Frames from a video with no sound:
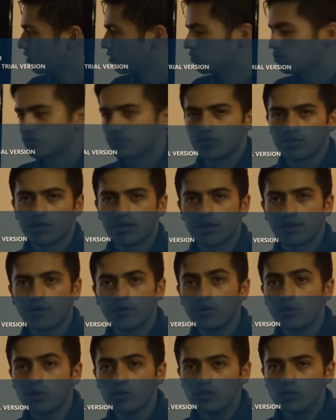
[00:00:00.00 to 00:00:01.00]
because there are
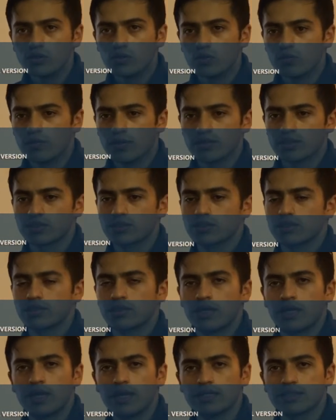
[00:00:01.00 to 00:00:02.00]
not too much
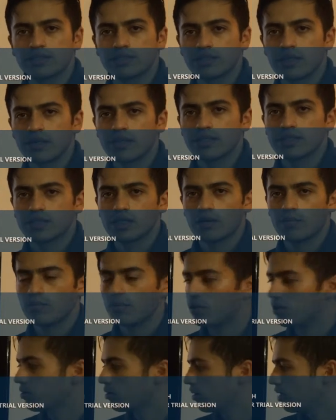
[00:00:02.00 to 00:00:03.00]
studies
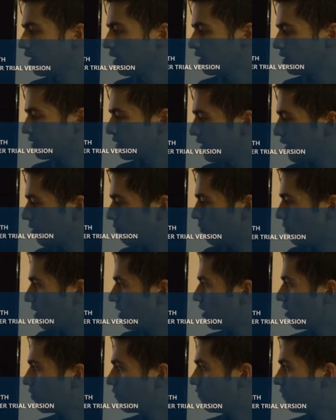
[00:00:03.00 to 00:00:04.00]
about the
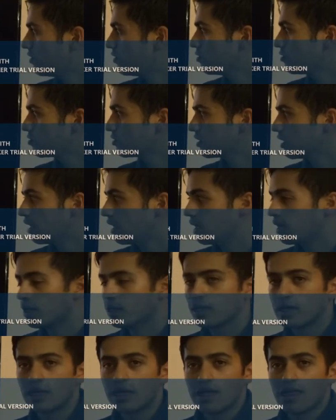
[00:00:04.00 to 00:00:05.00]
Mayaro virus,
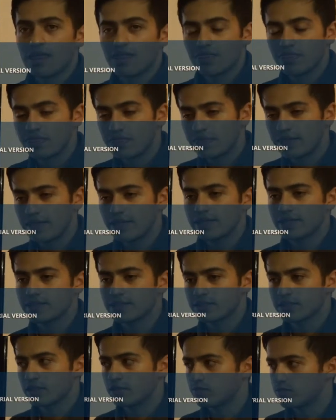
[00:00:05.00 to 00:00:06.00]
and
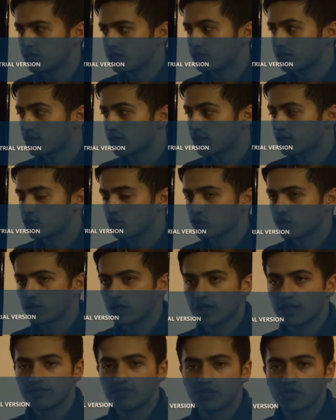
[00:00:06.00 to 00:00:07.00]
this investigation
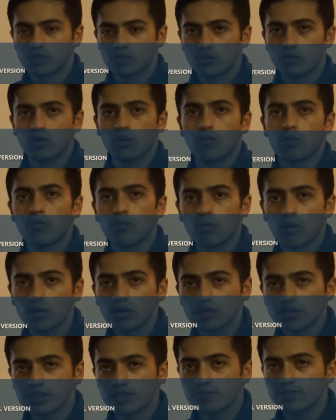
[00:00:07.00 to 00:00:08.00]
helps to know
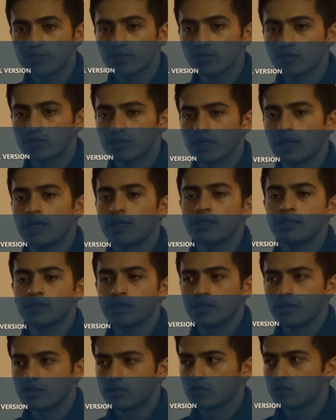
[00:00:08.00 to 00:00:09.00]
more this virus and
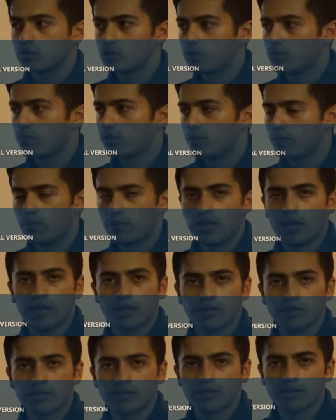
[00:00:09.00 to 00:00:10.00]
to
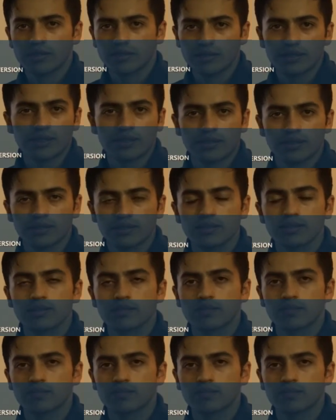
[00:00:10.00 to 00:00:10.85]
prevent sickness.